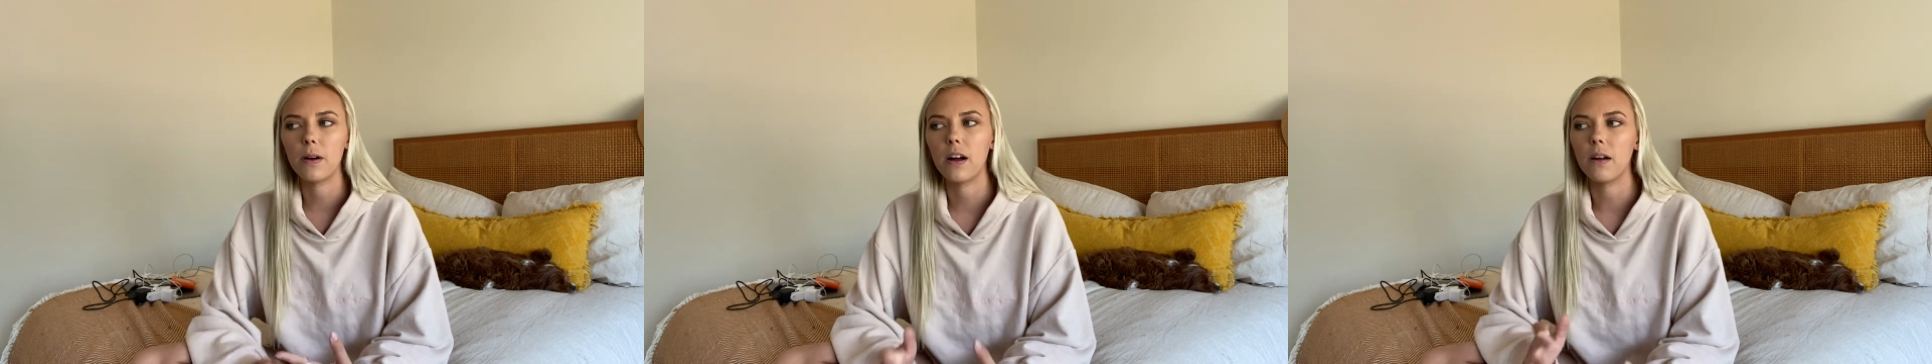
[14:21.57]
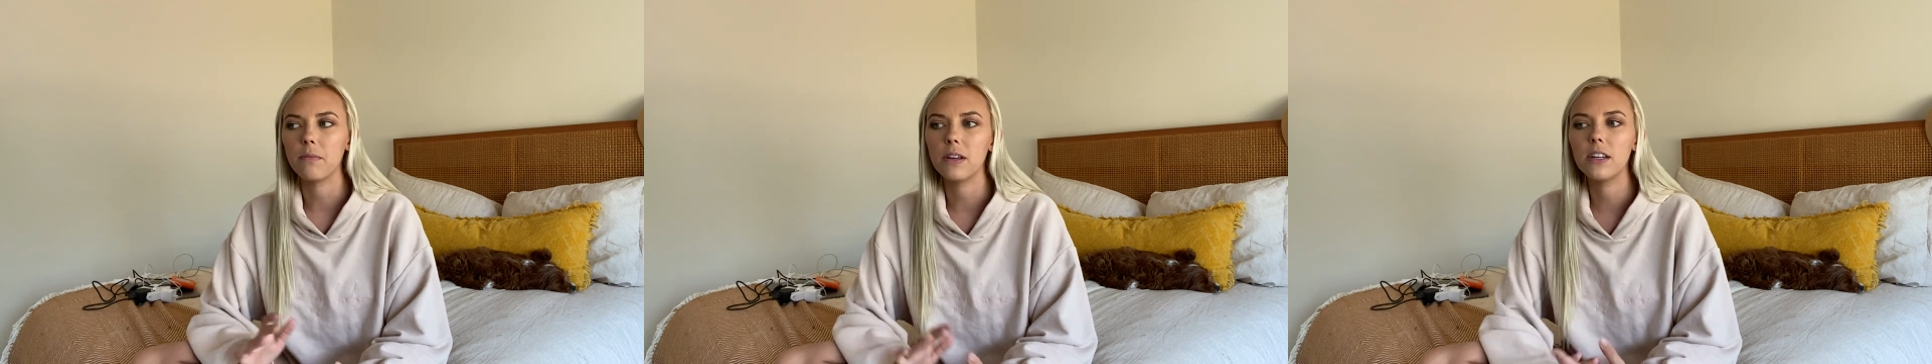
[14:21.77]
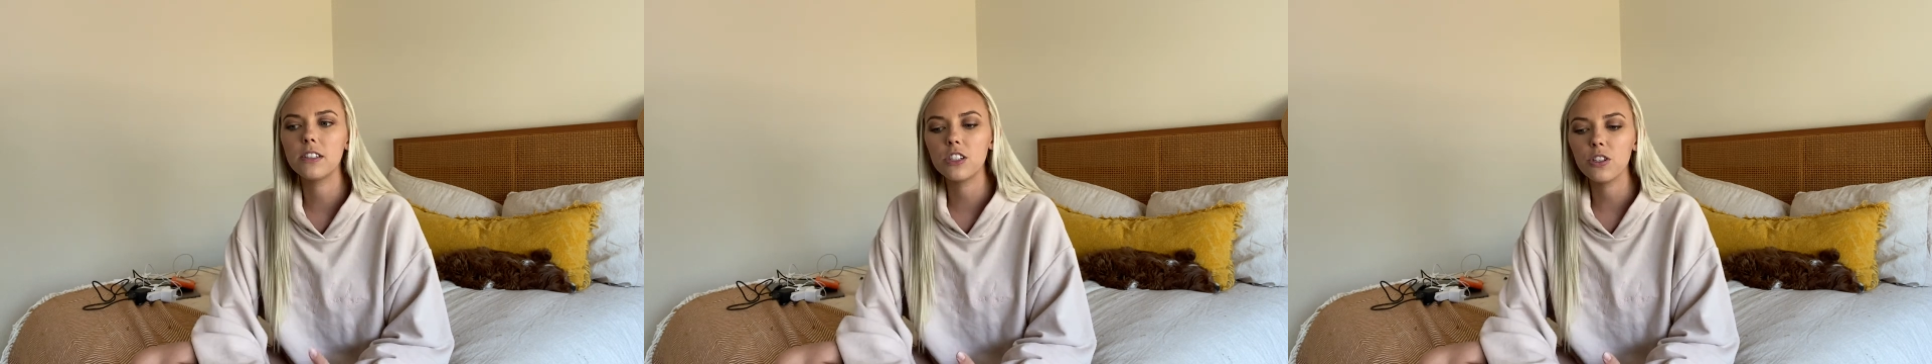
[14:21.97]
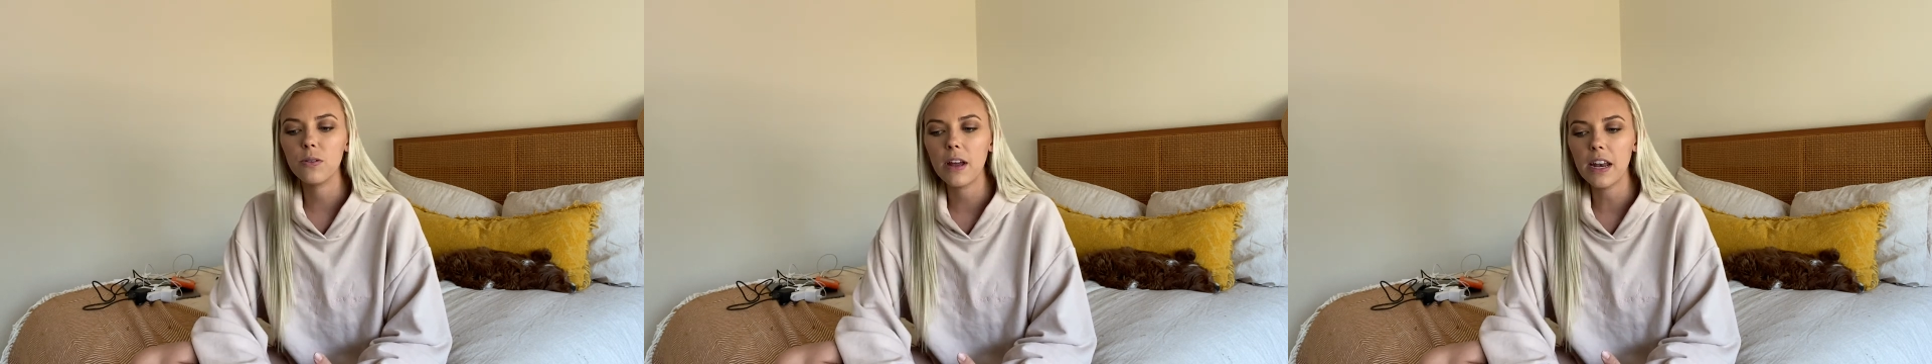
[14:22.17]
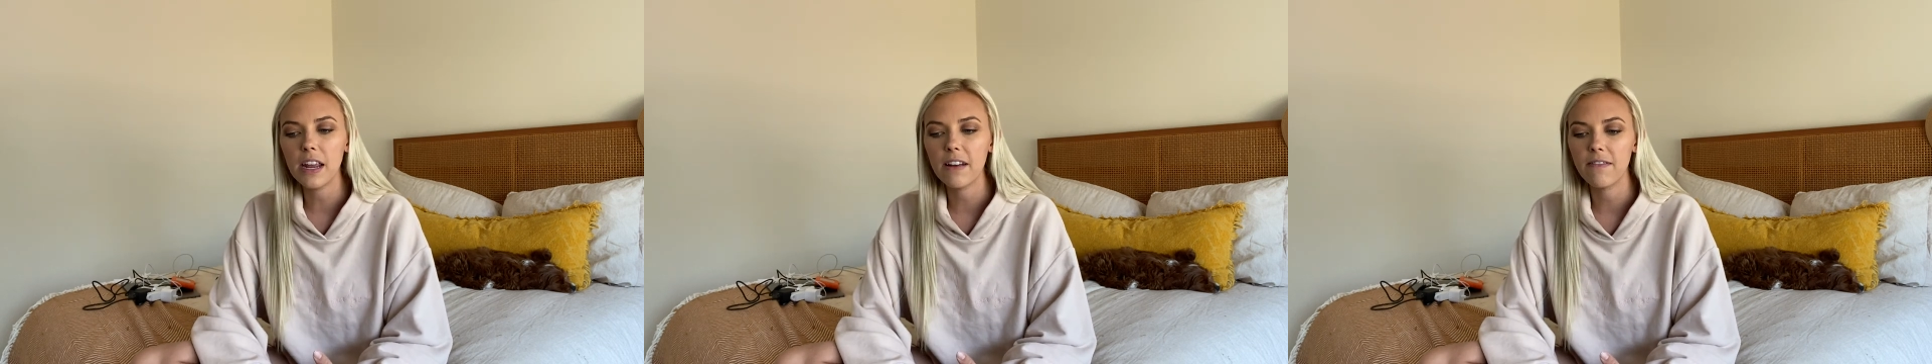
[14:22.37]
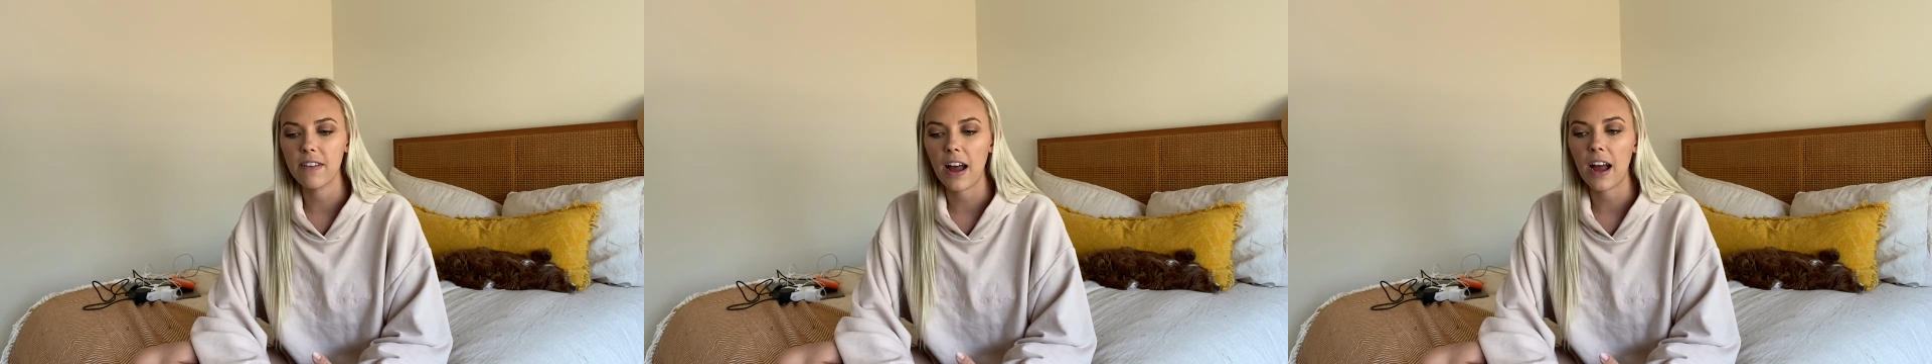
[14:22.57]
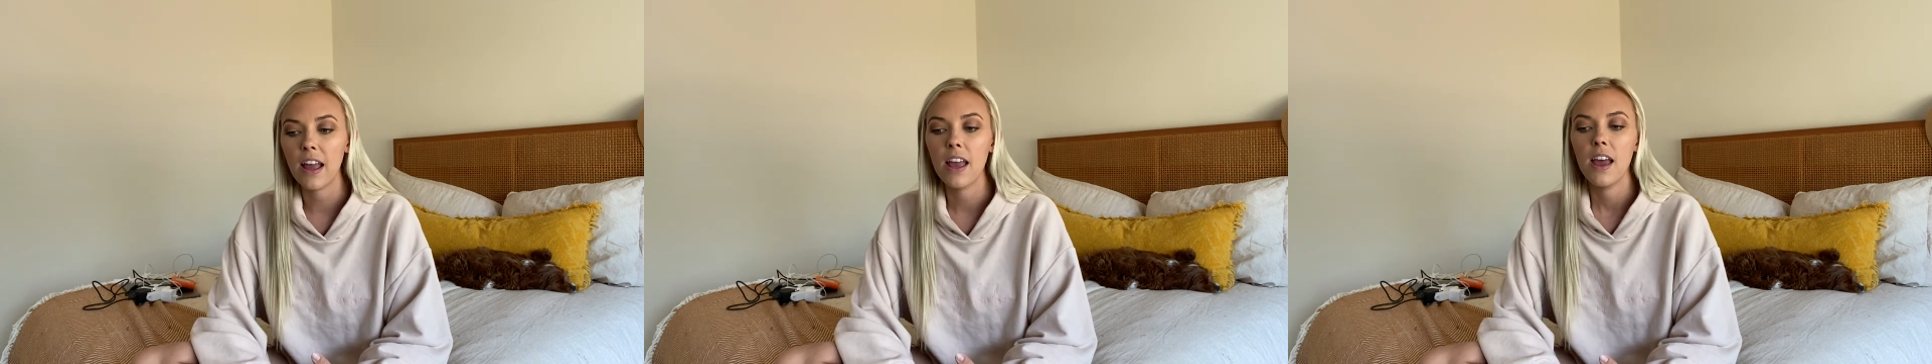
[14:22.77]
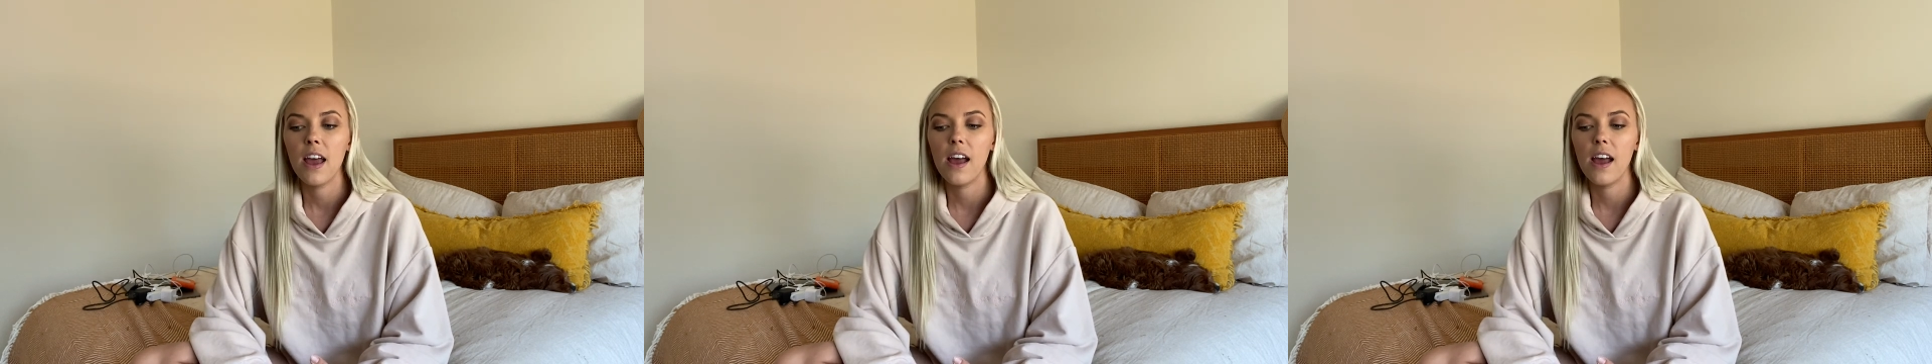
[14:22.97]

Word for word: Um, he doesn't do any of that.